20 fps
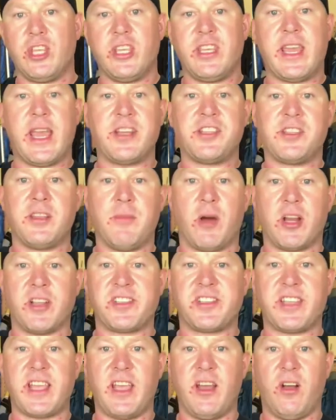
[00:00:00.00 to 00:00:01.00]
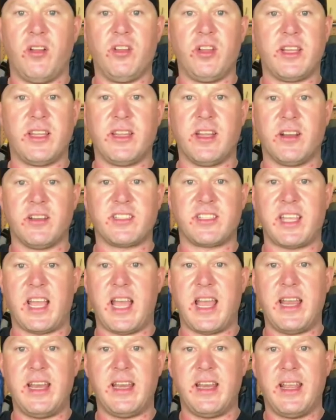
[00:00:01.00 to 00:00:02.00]
Catch them on a sale, look at their
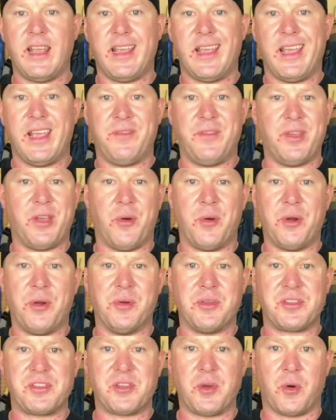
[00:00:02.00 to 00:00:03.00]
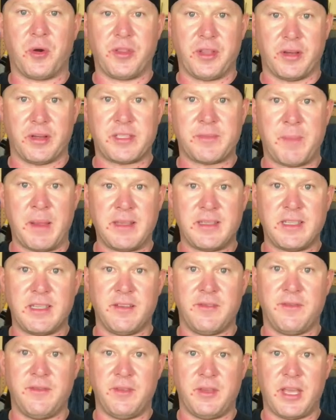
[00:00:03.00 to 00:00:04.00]
site. If you go into a store, they're
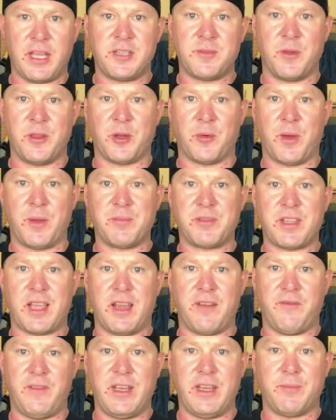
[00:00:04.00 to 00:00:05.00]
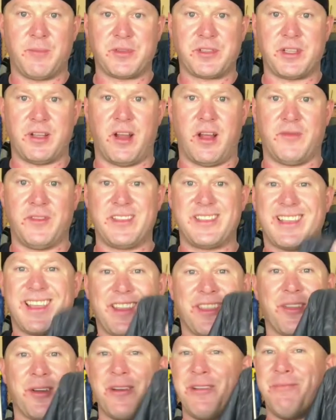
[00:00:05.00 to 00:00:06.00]
expensive. You catch them on their website, 50% off, it's
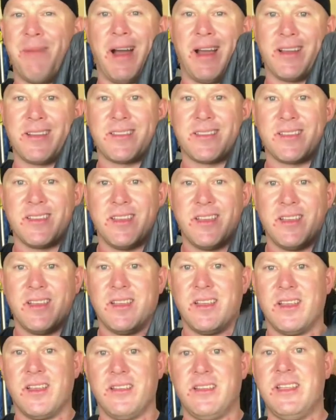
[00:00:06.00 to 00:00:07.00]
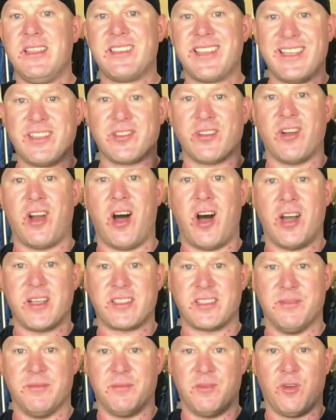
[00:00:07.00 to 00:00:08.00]
like 30 bucks. These things are
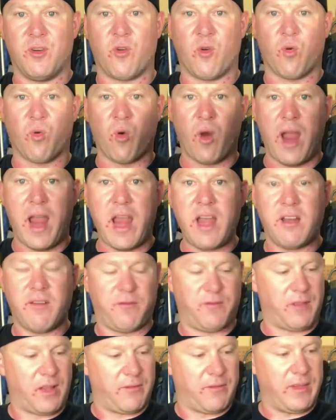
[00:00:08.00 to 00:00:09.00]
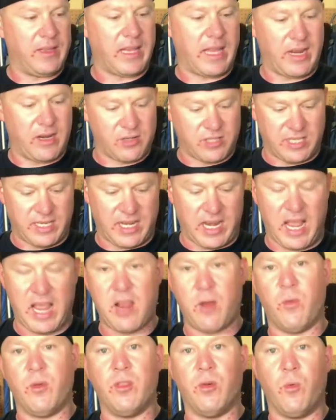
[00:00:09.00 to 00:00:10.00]
awesome. Great fluffy layers at
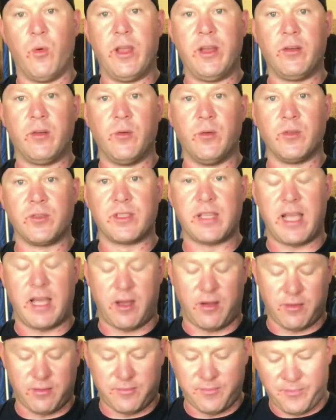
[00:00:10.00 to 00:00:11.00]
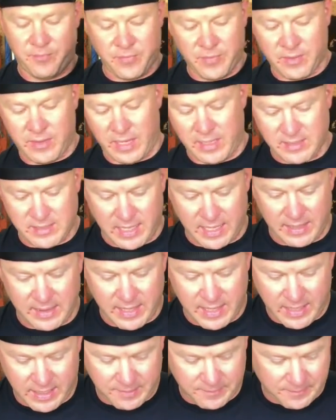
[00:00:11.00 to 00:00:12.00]
night when the wind cools down, things like
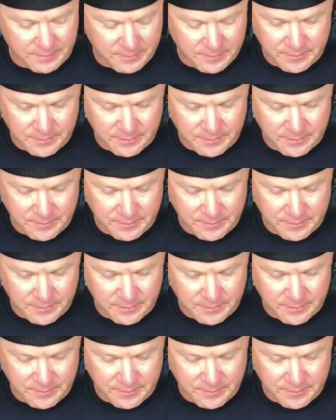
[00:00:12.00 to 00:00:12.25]
that.